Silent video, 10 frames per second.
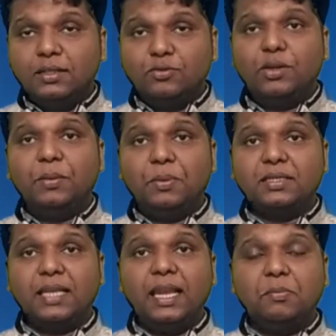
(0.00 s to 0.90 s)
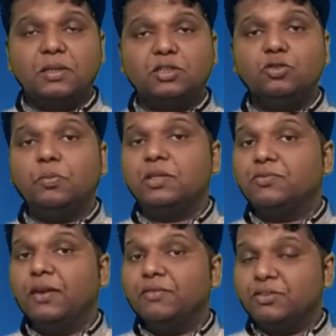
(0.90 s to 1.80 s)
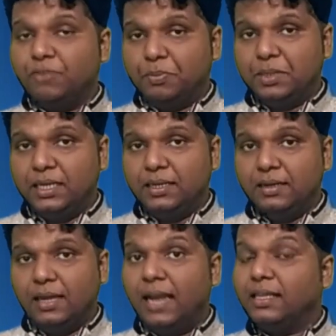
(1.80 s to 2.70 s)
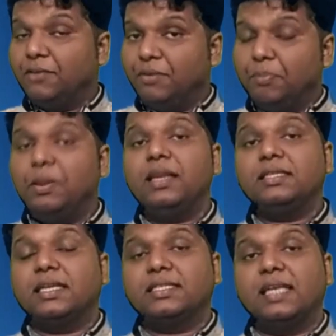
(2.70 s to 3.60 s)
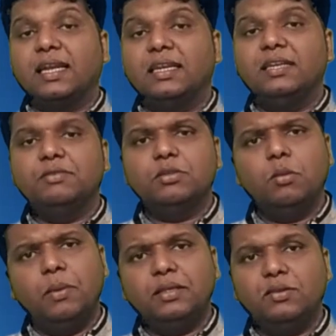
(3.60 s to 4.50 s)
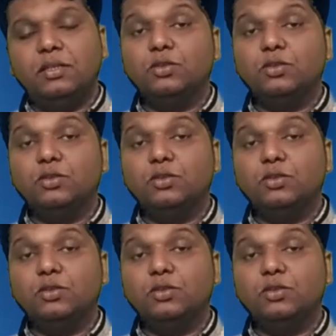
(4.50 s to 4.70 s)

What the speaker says: 3 plus 8 plus 2 plus 5 is 15, and that 15 is exactly divisible by 3.